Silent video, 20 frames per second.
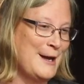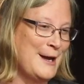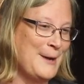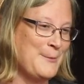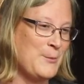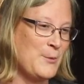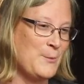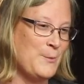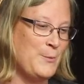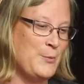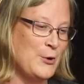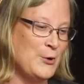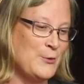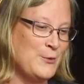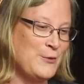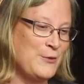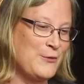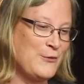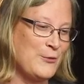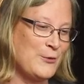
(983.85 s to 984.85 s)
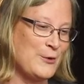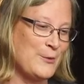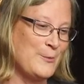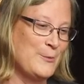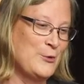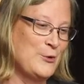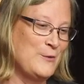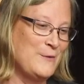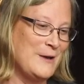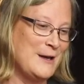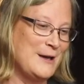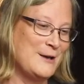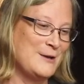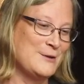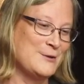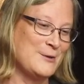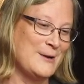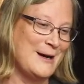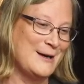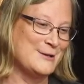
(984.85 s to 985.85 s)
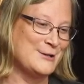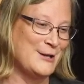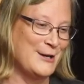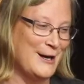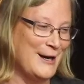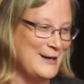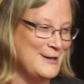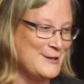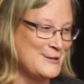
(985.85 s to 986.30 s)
And we're both sort of moving in a direction.